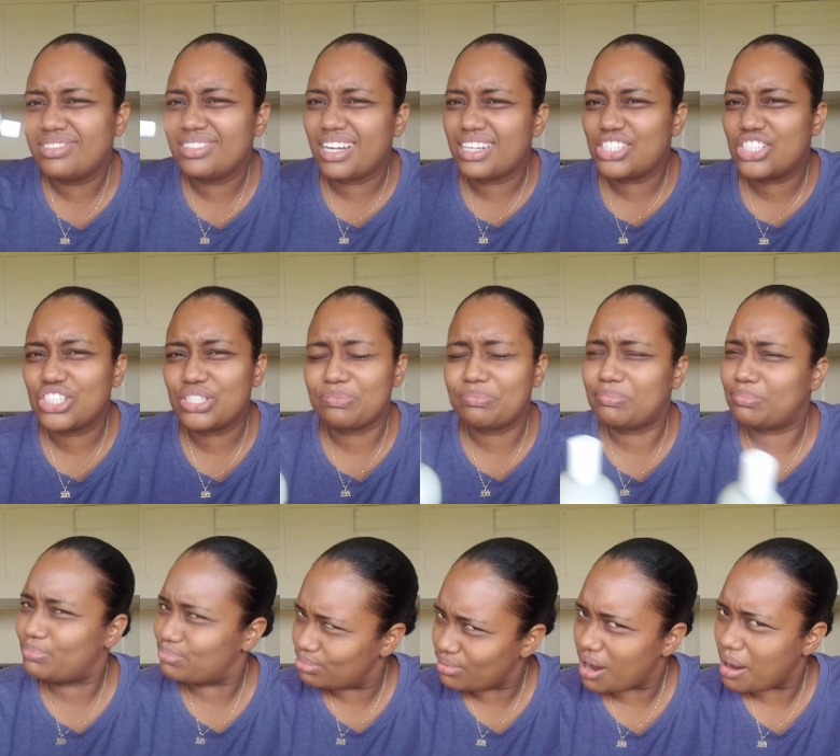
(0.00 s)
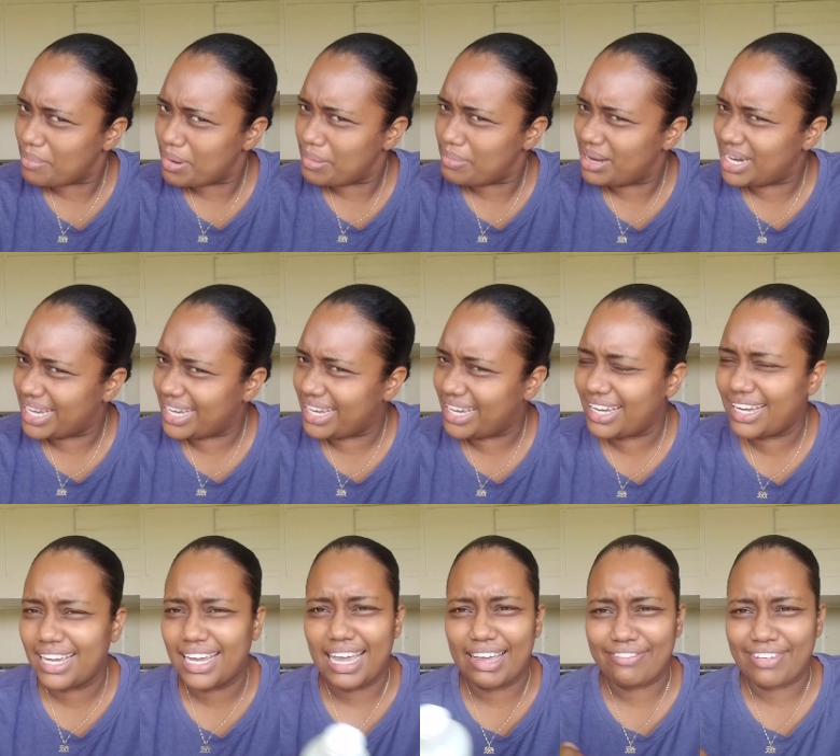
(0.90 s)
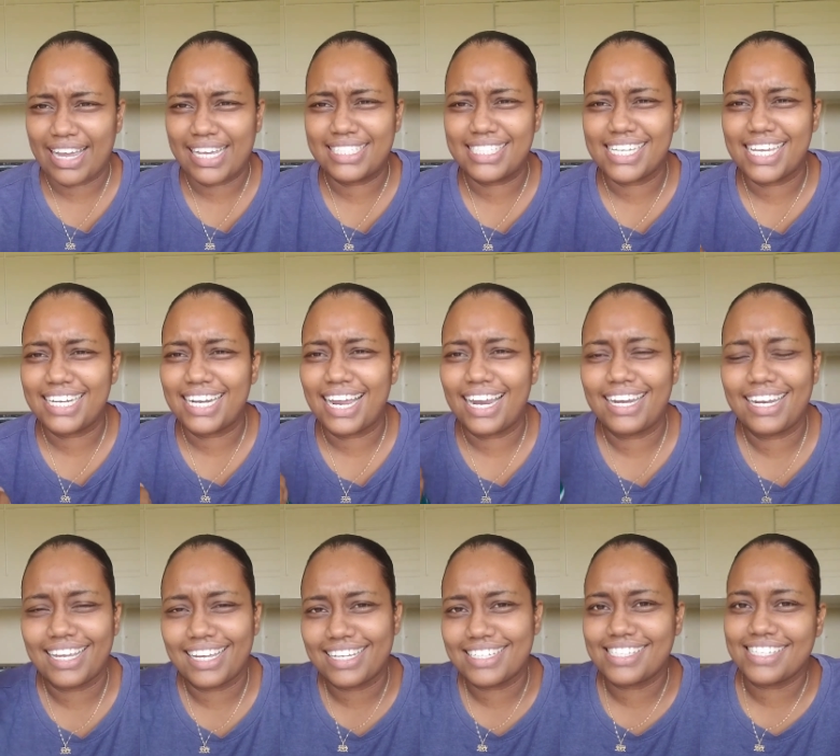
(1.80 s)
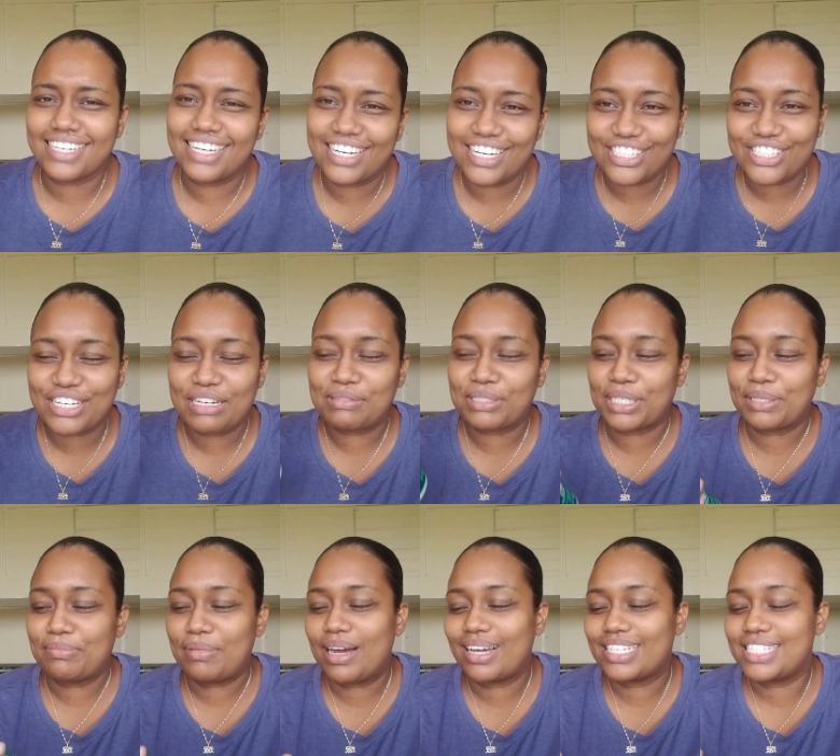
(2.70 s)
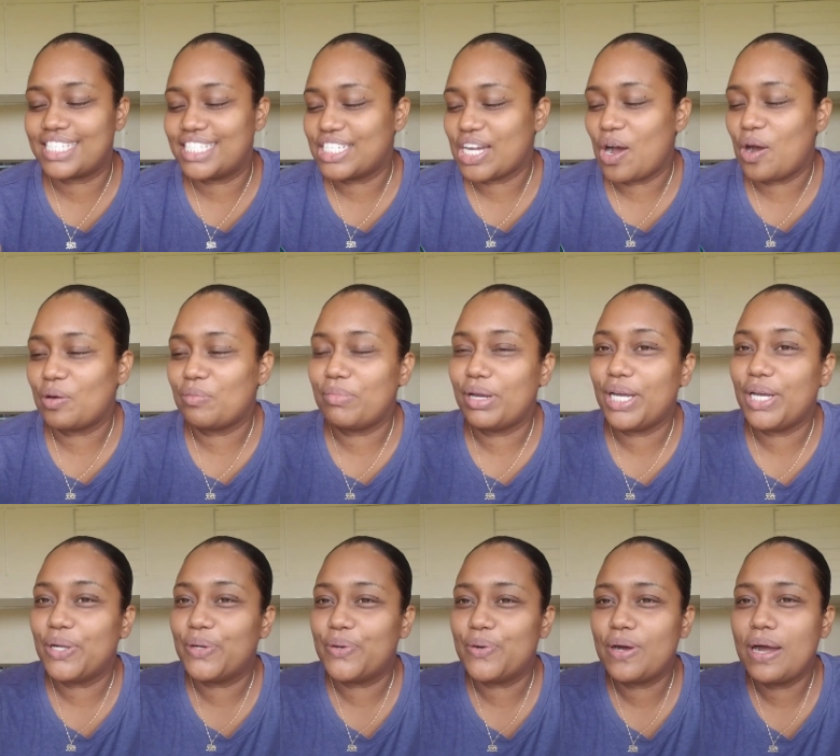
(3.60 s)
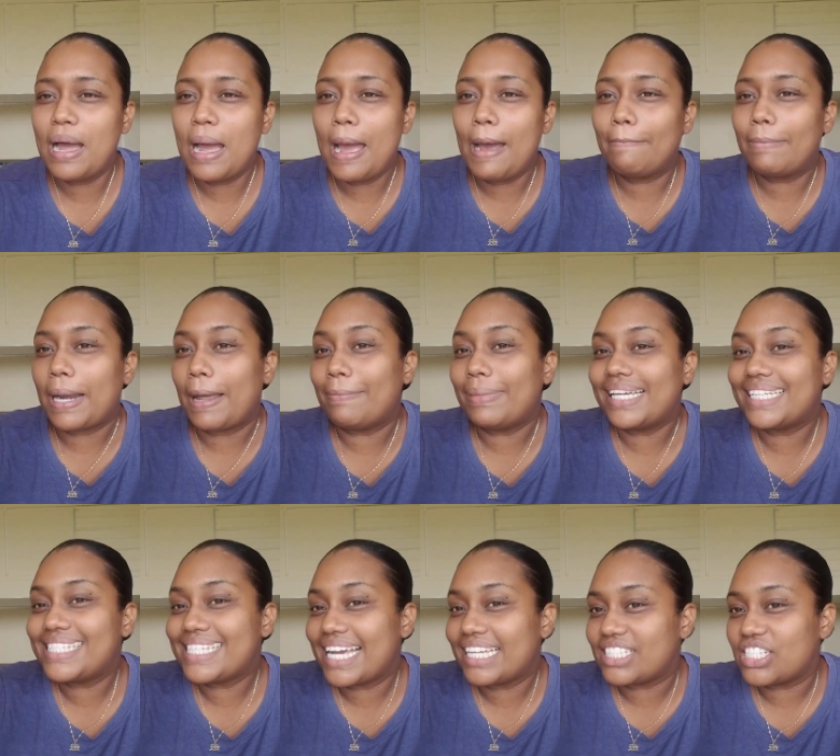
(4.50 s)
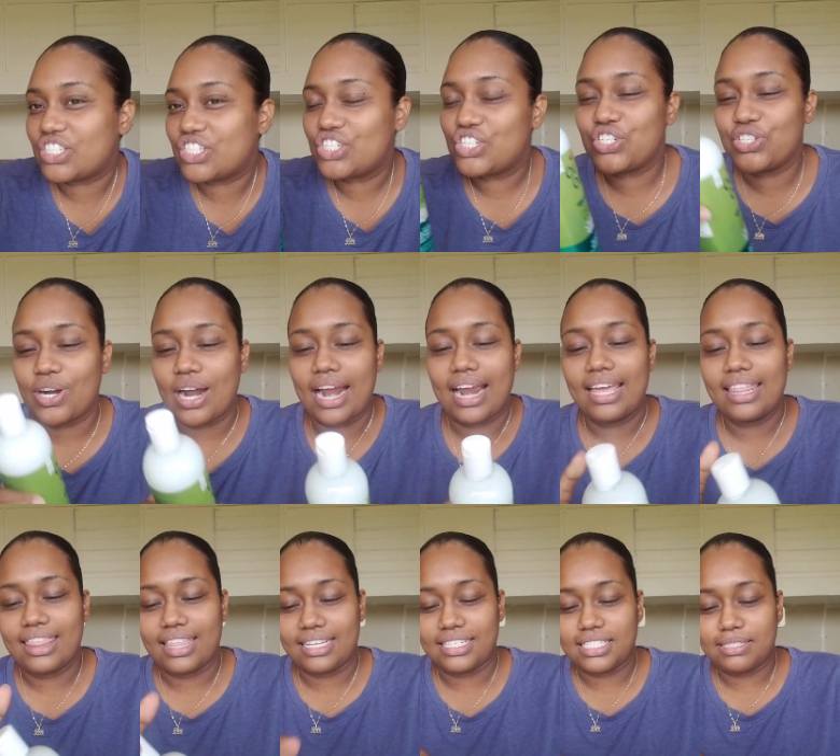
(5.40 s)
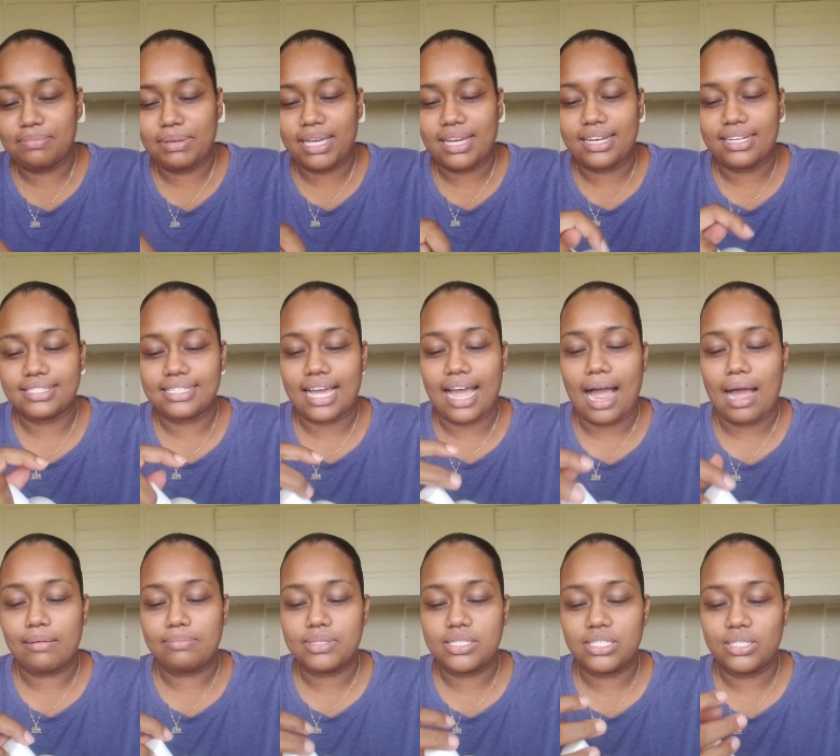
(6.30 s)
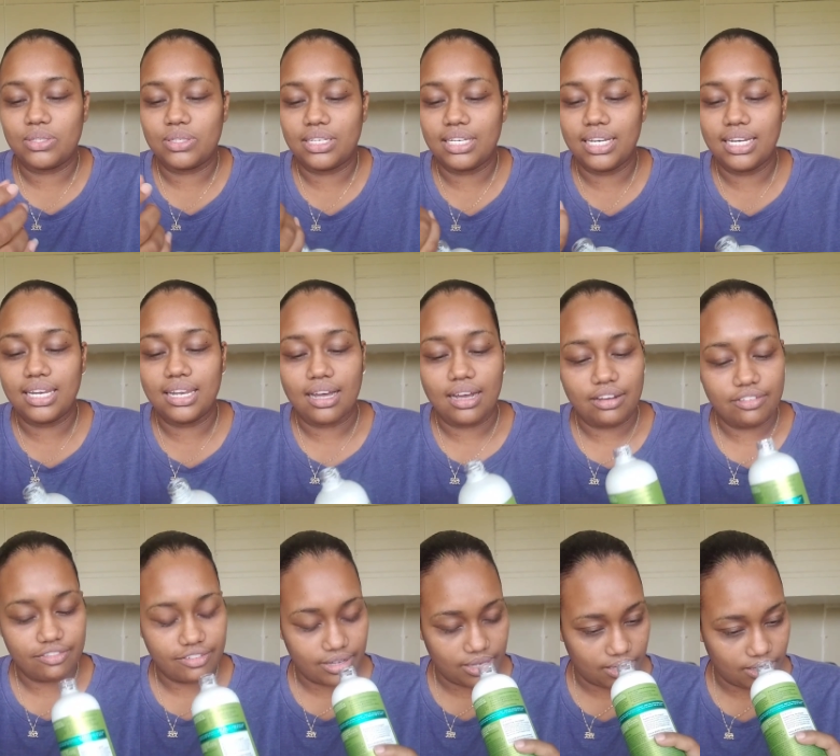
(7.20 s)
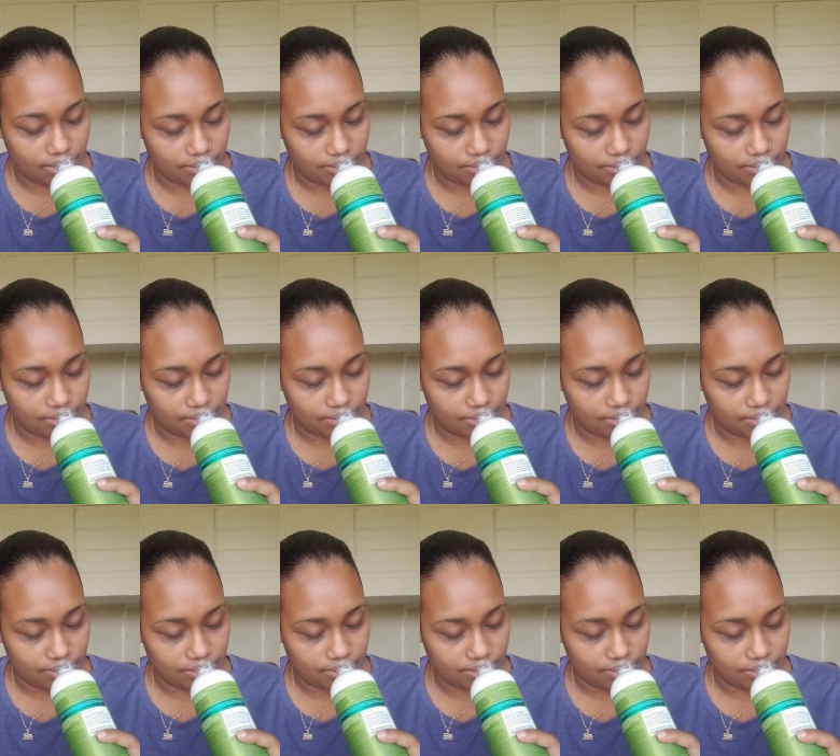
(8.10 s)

not sure probably if i did i'll link it in the description box down below but i'm excited to try this because i absolutely love